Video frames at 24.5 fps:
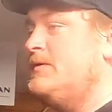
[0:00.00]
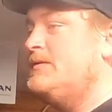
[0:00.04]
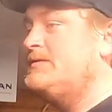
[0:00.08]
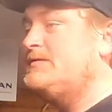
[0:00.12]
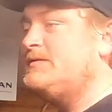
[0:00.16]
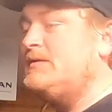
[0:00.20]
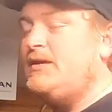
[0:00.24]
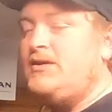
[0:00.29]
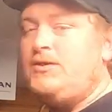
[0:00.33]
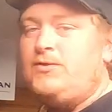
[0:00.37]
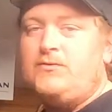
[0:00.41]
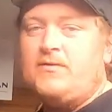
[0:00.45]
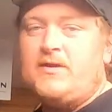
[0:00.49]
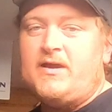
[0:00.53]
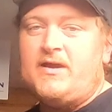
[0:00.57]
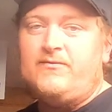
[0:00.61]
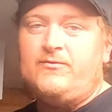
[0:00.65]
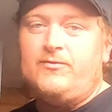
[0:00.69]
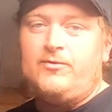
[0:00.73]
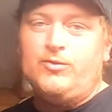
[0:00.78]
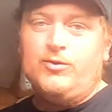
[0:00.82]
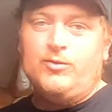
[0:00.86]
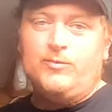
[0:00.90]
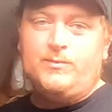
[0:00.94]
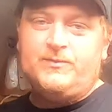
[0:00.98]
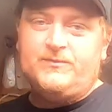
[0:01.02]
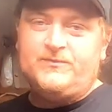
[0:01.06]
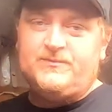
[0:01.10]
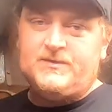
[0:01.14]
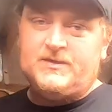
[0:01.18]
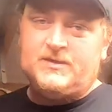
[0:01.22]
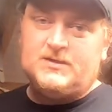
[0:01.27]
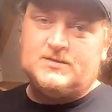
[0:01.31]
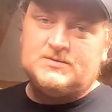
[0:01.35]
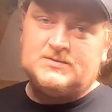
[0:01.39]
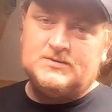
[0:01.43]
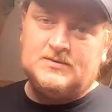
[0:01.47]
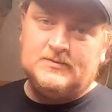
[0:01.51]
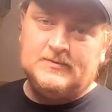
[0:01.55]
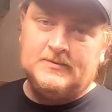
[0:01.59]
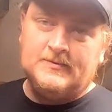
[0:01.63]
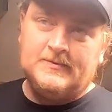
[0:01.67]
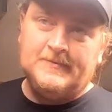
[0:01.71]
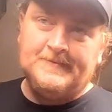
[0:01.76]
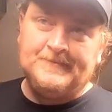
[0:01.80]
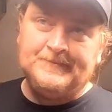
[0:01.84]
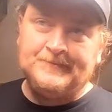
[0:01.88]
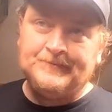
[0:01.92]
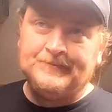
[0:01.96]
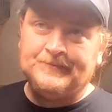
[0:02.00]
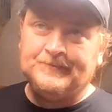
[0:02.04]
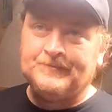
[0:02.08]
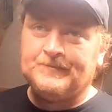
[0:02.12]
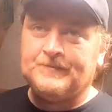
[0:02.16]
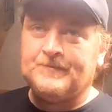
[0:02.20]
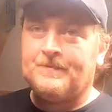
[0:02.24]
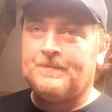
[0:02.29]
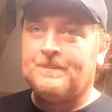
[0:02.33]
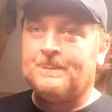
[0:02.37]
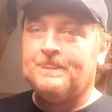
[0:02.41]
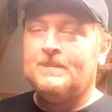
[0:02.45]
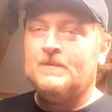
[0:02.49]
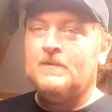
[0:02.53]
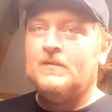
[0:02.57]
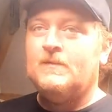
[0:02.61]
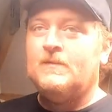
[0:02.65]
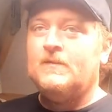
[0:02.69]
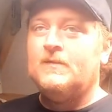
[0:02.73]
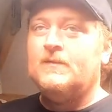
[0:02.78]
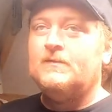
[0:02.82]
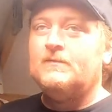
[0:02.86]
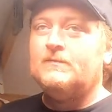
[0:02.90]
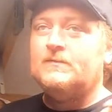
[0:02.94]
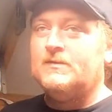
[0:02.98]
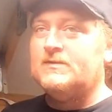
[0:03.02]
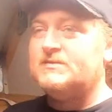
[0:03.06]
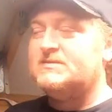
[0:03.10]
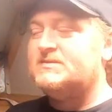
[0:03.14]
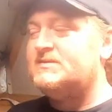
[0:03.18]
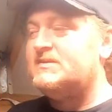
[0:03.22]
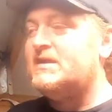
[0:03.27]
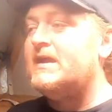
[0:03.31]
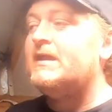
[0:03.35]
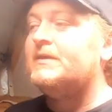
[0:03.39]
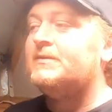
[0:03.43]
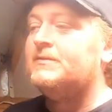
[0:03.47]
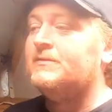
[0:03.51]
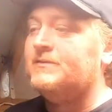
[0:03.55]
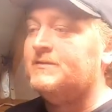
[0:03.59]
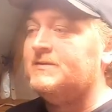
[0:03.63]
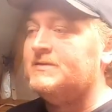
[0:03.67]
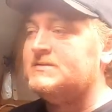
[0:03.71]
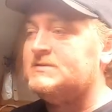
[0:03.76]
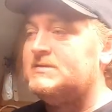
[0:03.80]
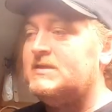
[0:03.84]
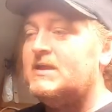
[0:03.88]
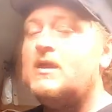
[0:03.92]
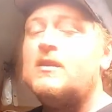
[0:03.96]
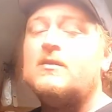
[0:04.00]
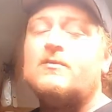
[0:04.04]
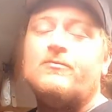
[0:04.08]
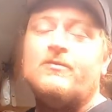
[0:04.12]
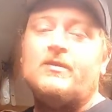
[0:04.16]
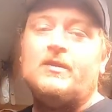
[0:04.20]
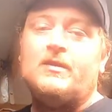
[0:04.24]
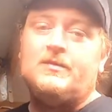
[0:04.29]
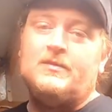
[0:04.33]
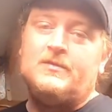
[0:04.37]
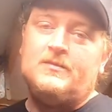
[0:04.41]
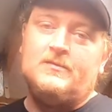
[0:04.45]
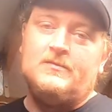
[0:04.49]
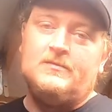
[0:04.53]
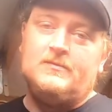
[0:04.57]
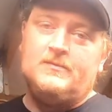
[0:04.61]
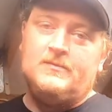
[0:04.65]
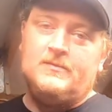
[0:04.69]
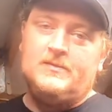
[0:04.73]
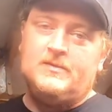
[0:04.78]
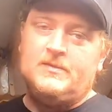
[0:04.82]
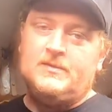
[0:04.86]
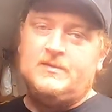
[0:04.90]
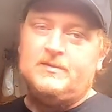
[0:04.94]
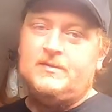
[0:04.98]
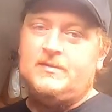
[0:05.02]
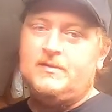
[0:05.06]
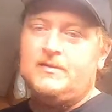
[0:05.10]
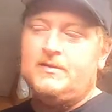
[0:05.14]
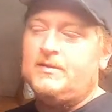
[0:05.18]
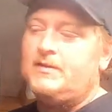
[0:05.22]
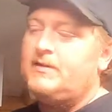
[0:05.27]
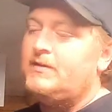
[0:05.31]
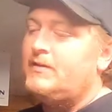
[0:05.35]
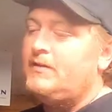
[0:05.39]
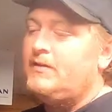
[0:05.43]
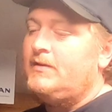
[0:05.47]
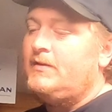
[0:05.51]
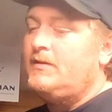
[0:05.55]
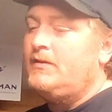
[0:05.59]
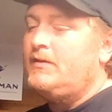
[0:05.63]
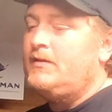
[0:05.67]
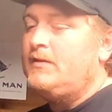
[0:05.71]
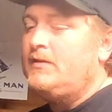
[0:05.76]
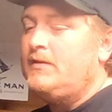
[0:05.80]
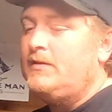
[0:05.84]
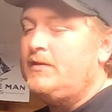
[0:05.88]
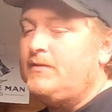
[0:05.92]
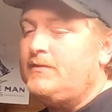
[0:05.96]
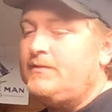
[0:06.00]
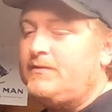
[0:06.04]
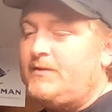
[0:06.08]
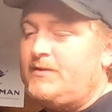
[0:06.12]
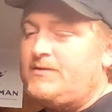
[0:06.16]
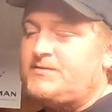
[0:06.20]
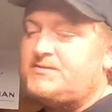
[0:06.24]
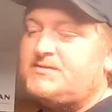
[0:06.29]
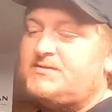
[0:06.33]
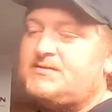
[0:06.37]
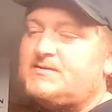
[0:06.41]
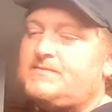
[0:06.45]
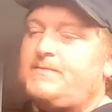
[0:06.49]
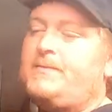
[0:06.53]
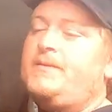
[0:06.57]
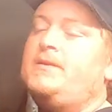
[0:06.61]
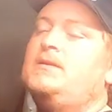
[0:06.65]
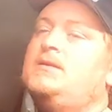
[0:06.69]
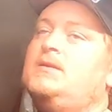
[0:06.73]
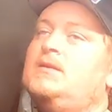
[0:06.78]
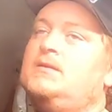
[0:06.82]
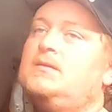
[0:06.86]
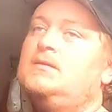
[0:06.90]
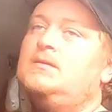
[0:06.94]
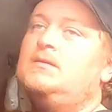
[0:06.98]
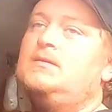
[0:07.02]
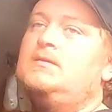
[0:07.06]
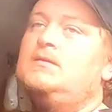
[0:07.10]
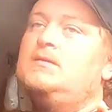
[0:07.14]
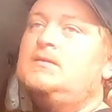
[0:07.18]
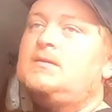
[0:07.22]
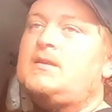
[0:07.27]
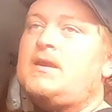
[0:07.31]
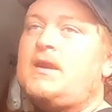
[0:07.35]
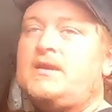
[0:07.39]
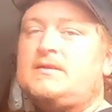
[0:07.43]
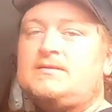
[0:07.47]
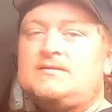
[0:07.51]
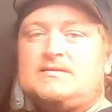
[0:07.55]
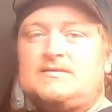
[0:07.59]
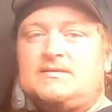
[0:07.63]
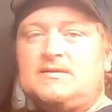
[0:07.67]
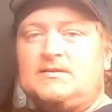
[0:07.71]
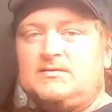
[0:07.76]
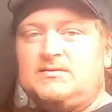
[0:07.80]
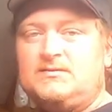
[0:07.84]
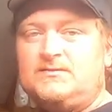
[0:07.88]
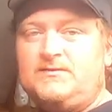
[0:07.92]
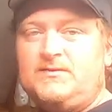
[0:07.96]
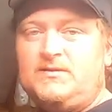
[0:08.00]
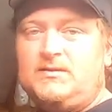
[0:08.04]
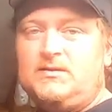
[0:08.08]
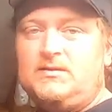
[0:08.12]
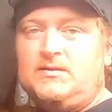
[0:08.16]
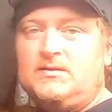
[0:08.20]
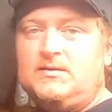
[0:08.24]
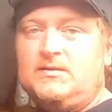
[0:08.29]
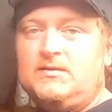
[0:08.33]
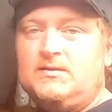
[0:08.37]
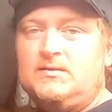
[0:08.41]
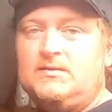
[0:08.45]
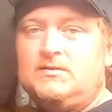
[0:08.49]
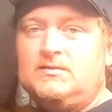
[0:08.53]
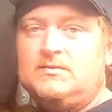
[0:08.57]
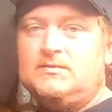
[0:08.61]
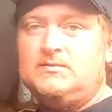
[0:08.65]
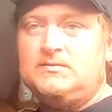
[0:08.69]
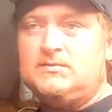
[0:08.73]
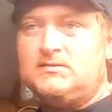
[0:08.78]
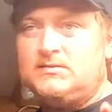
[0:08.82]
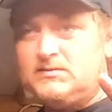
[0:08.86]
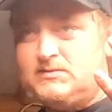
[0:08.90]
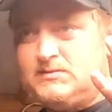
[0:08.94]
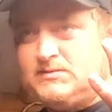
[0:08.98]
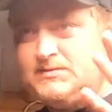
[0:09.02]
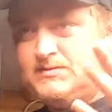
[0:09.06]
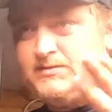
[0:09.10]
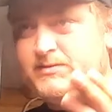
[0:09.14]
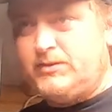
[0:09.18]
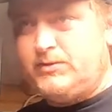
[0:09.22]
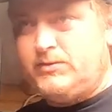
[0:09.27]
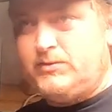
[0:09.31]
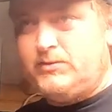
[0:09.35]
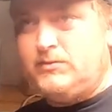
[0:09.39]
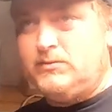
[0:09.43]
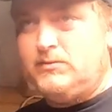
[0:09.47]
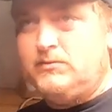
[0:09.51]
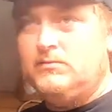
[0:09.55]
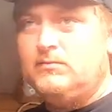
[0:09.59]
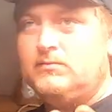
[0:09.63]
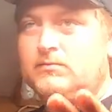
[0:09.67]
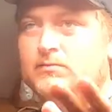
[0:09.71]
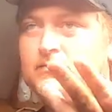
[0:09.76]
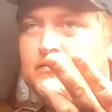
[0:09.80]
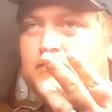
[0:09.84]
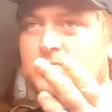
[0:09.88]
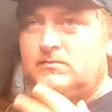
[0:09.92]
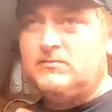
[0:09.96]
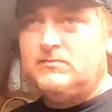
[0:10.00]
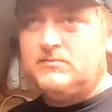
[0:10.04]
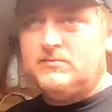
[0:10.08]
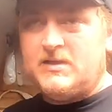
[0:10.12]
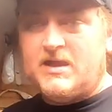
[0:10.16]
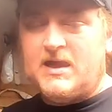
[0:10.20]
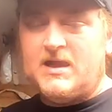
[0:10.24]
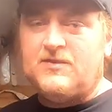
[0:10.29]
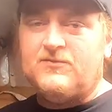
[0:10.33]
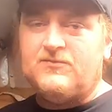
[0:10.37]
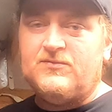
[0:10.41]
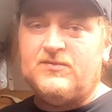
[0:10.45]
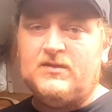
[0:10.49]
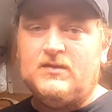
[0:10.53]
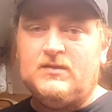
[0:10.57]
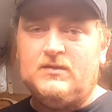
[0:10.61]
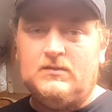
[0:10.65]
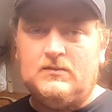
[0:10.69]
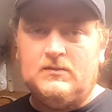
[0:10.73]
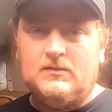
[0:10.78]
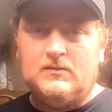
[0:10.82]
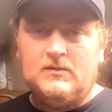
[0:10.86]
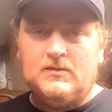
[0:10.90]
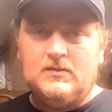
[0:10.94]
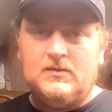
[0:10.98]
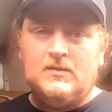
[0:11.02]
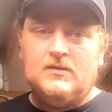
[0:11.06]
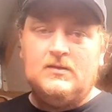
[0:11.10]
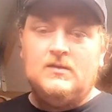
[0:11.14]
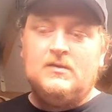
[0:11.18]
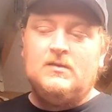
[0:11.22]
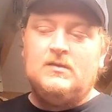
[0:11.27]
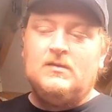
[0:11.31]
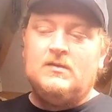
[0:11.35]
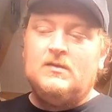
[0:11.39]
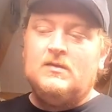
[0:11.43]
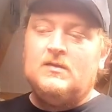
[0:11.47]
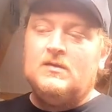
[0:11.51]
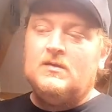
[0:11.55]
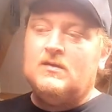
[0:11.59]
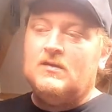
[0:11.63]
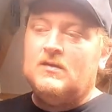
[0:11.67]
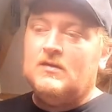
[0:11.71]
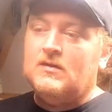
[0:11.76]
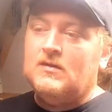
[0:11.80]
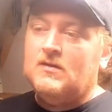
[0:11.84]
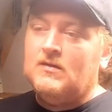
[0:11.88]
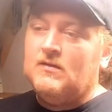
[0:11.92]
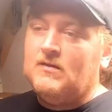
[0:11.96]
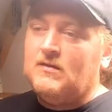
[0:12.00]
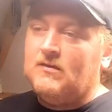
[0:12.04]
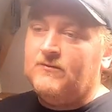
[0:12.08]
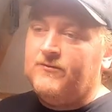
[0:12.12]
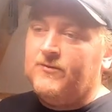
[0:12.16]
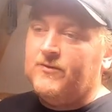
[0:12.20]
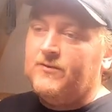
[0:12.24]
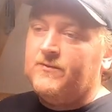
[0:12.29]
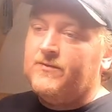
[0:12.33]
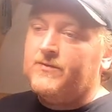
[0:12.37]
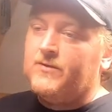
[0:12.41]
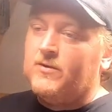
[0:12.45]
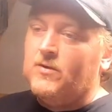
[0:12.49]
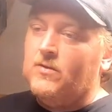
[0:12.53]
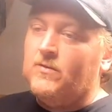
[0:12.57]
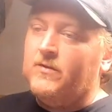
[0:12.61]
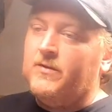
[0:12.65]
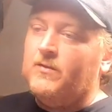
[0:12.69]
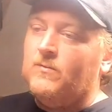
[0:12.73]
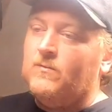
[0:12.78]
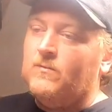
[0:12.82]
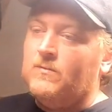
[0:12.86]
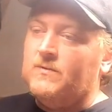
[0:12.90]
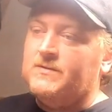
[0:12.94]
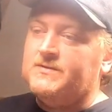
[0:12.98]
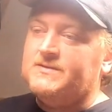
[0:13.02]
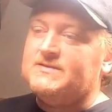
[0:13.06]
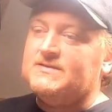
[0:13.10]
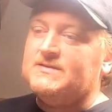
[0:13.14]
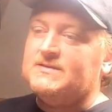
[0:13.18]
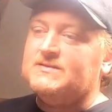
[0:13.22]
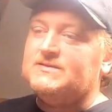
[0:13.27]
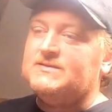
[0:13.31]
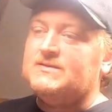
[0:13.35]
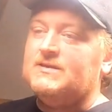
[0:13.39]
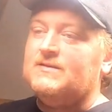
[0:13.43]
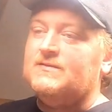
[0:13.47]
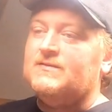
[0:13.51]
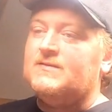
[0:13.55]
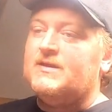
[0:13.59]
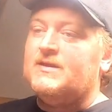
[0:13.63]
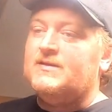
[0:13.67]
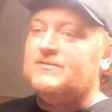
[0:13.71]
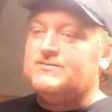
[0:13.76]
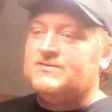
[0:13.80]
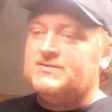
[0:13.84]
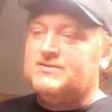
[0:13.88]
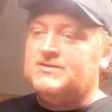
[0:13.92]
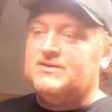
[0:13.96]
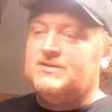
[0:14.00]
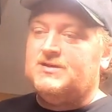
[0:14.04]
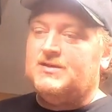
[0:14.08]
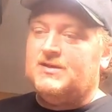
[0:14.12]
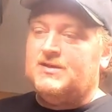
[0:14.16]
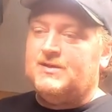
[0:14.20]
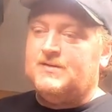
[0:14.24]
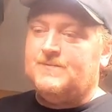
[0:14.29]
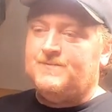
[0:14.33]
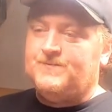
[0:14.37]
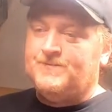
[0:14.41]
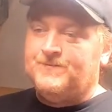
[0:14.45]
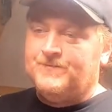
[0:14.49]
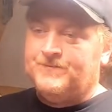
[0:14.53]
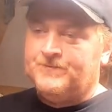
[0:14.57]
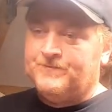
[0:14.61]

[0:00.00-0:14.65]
say you have a group of fish. They're stacked on this dock right here. They're suspended at six feet to eight feet. If you're throwing a one sixteenth ounce jig head,